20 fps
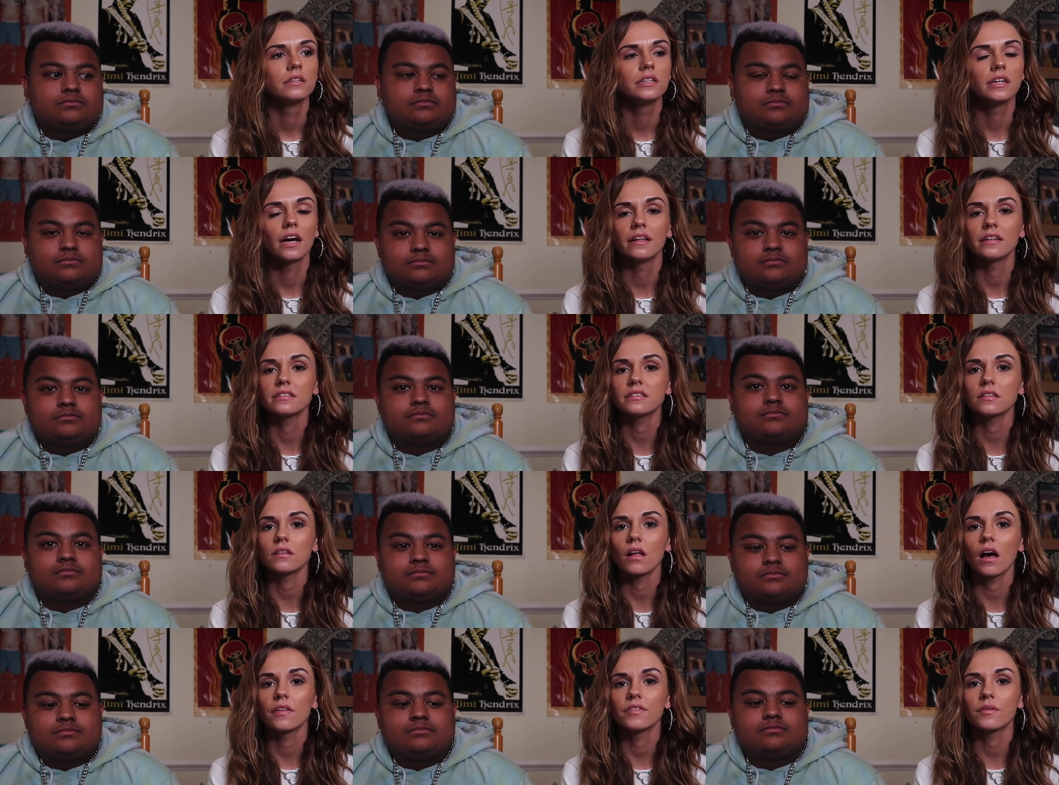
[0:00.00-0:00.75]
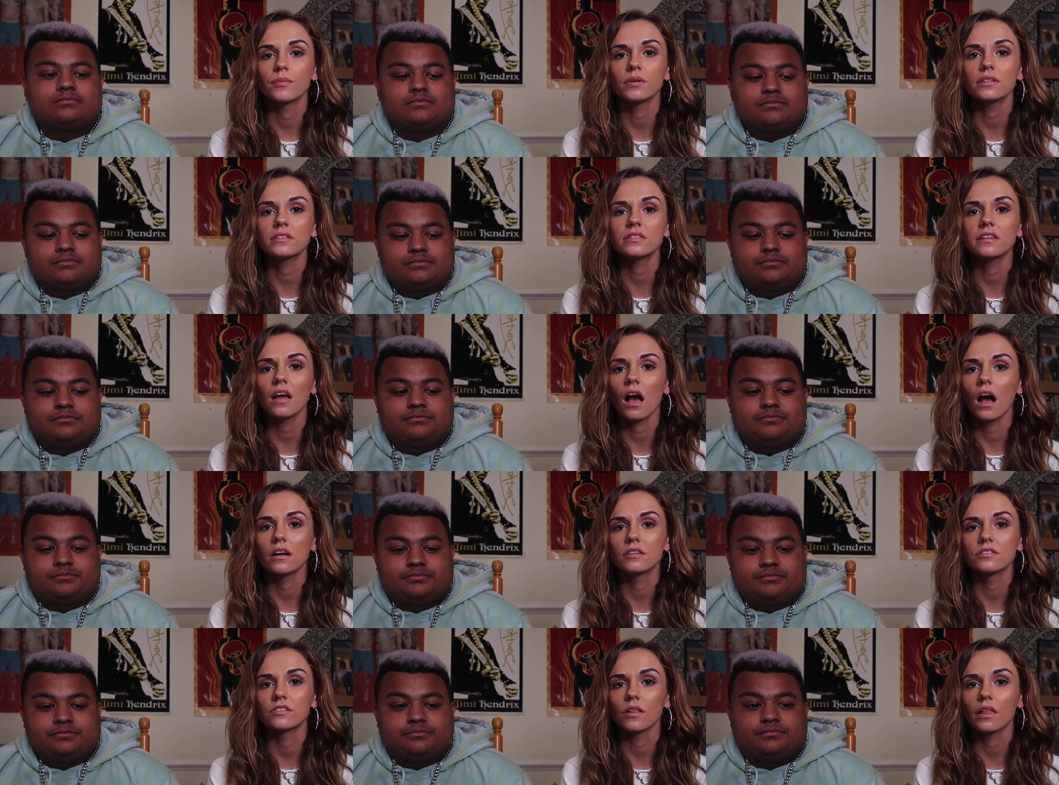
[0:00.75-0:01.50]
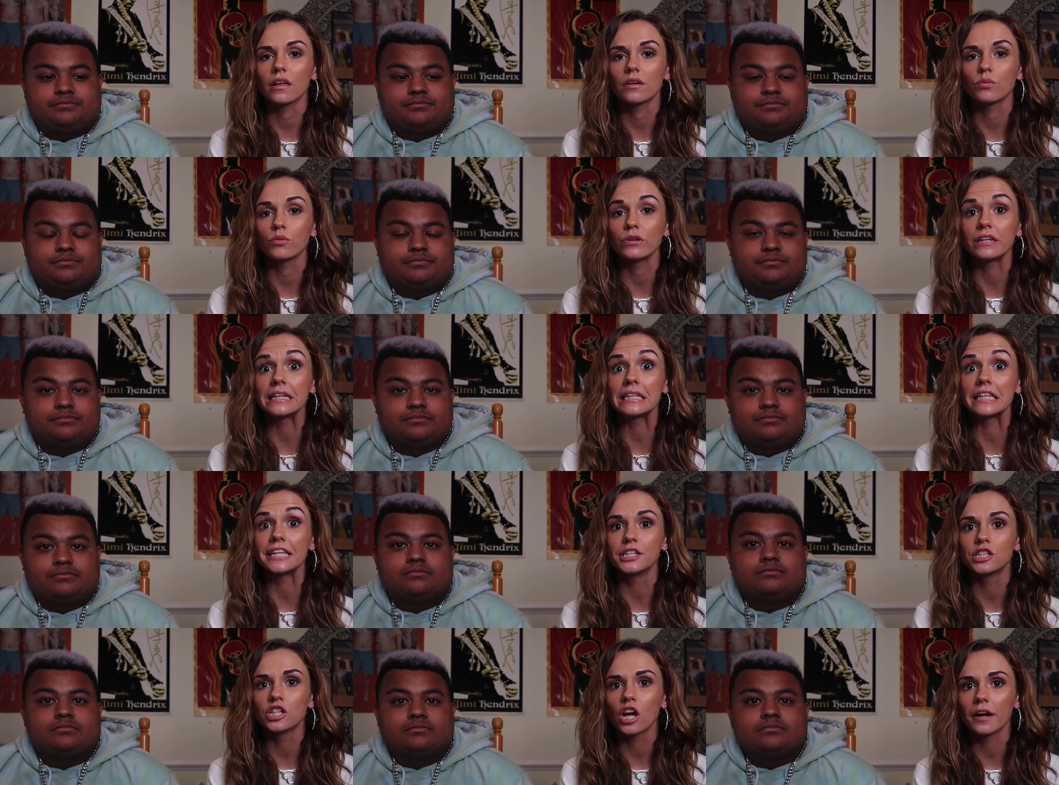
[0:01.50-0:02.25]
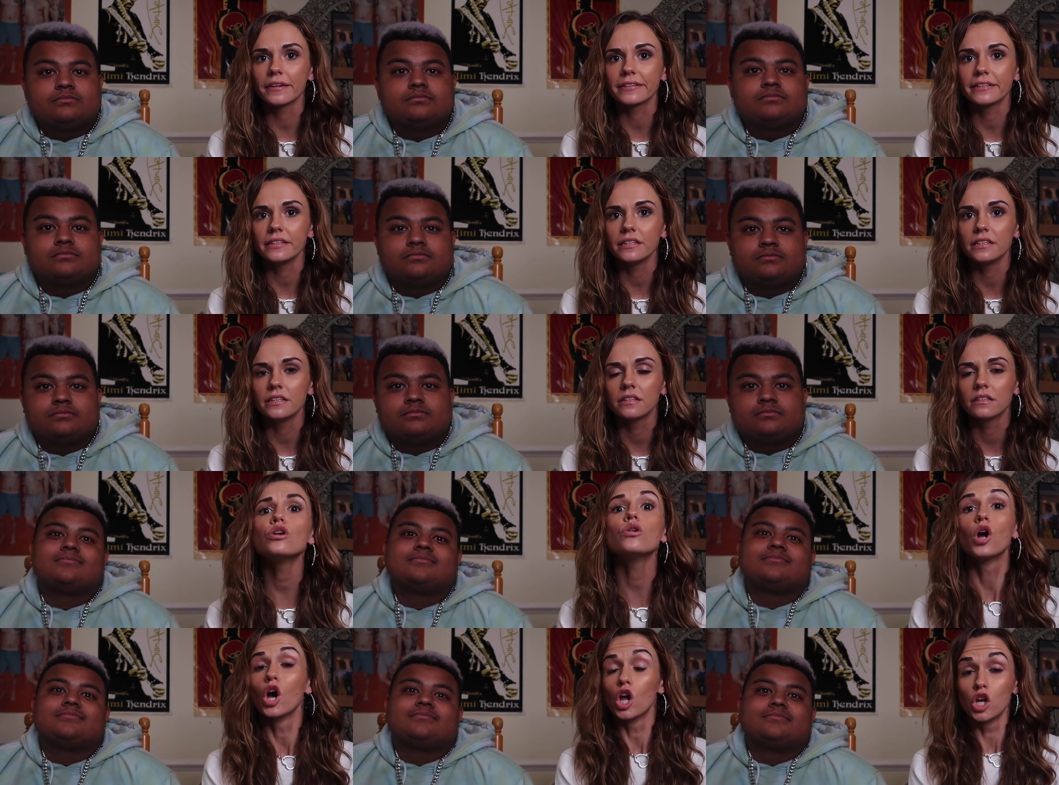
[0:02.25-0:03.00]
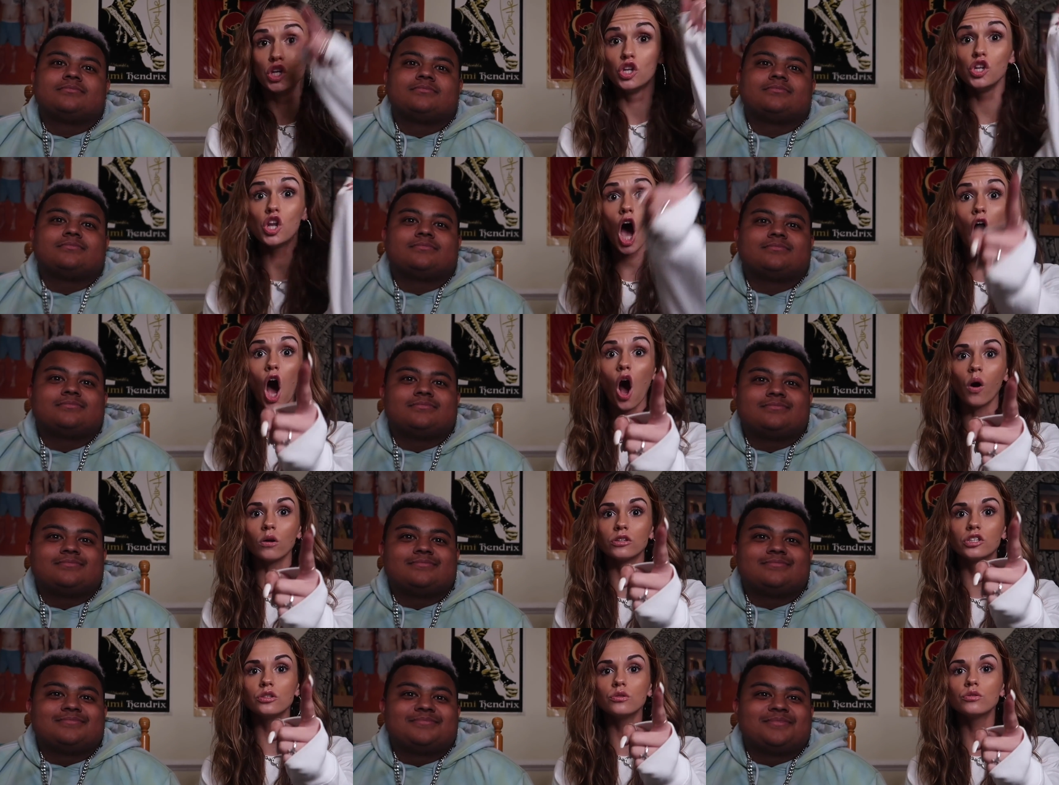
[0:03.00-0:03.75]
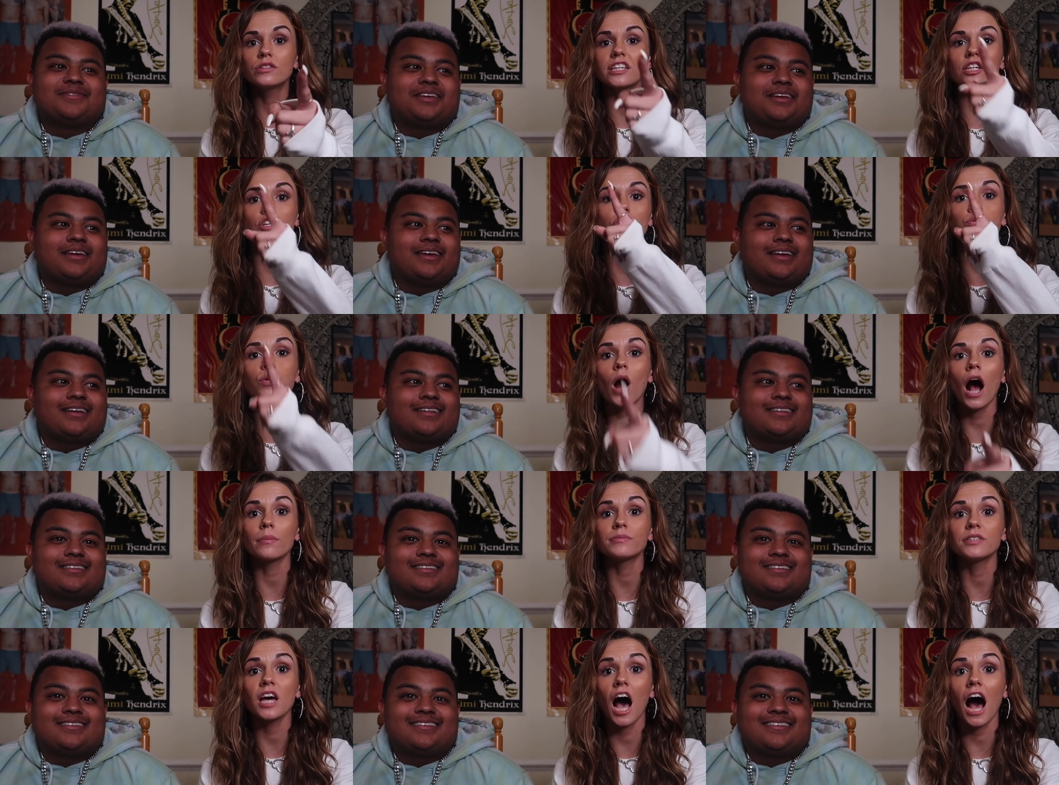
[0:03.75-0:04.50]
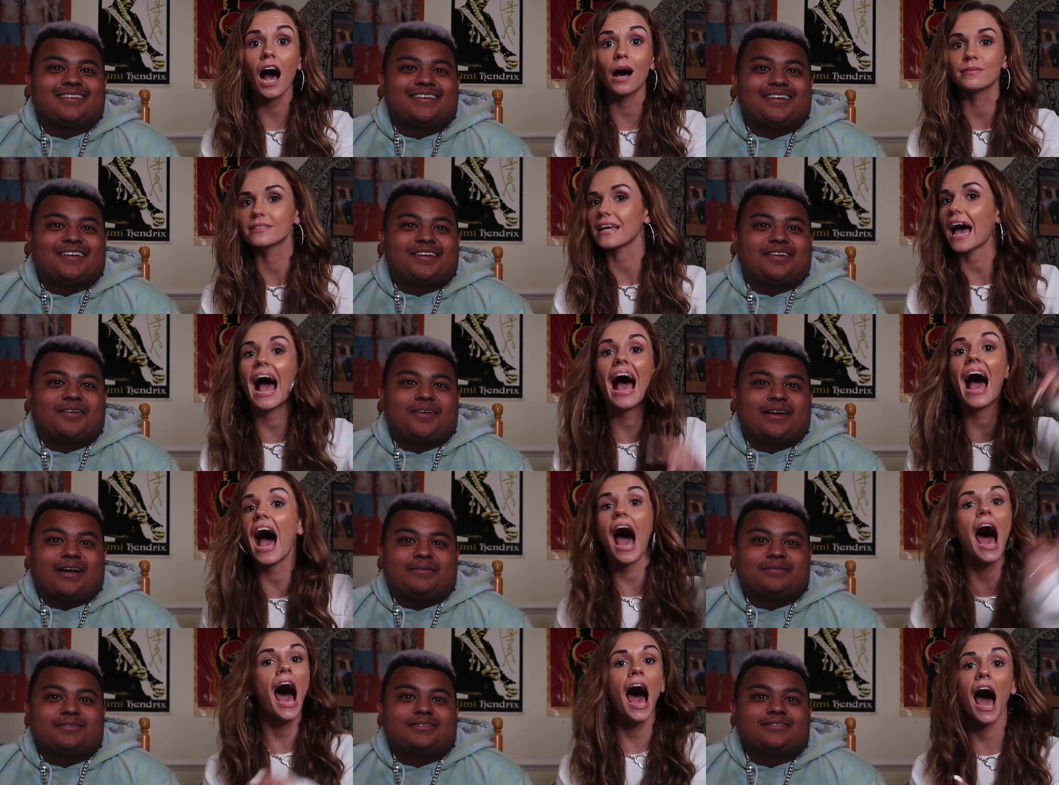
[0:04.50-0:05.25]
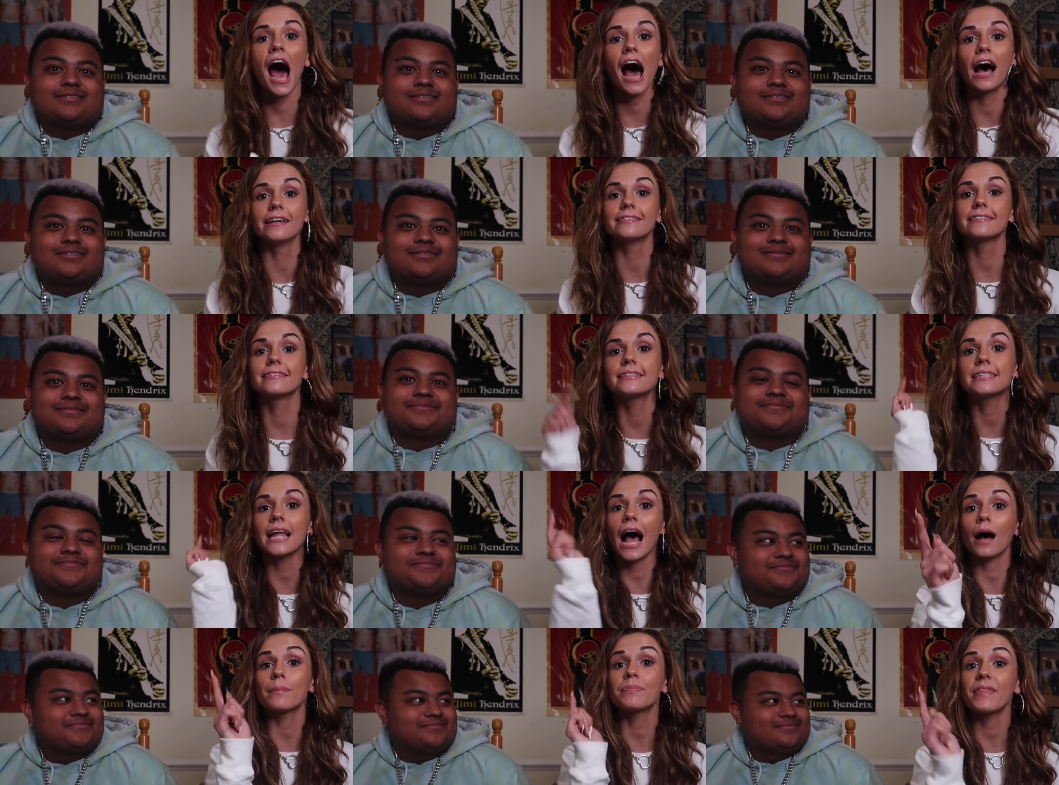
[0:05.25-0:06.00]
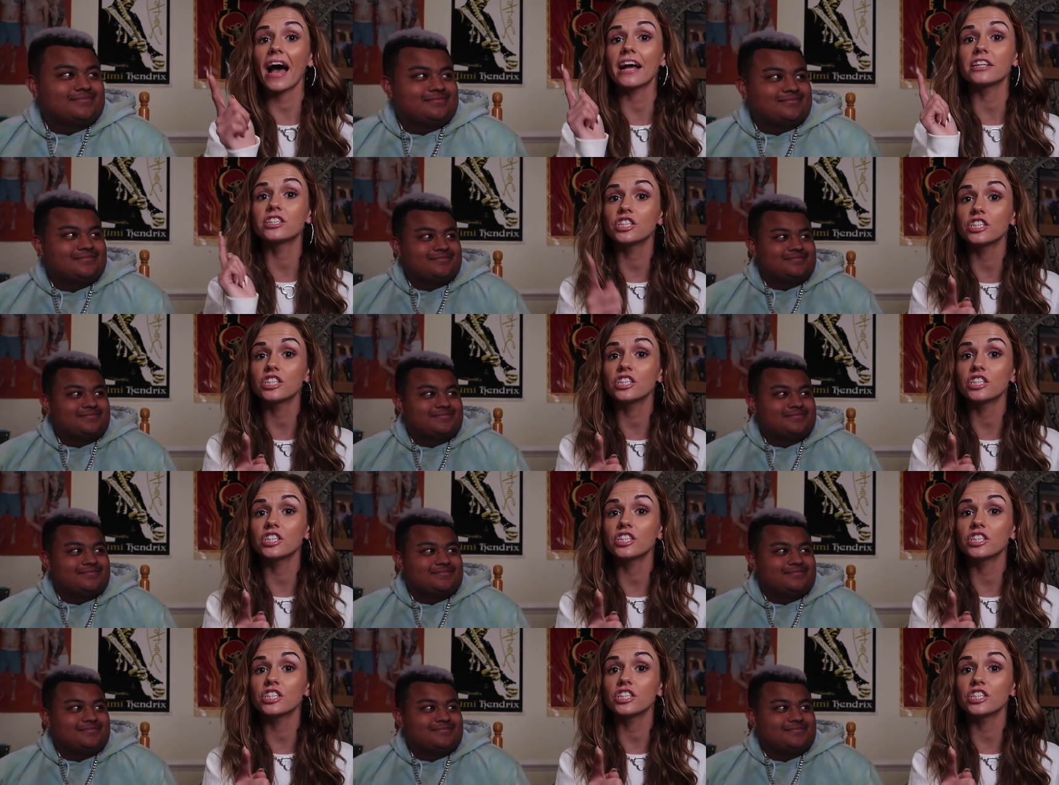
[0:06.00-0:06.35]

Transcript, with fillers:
Speaker 1: Yeah, that's a lot. The Balenciagas are like really chunky. Oh no, dudes in yeah. crop tops. Ah uh ah, -uh, stop that.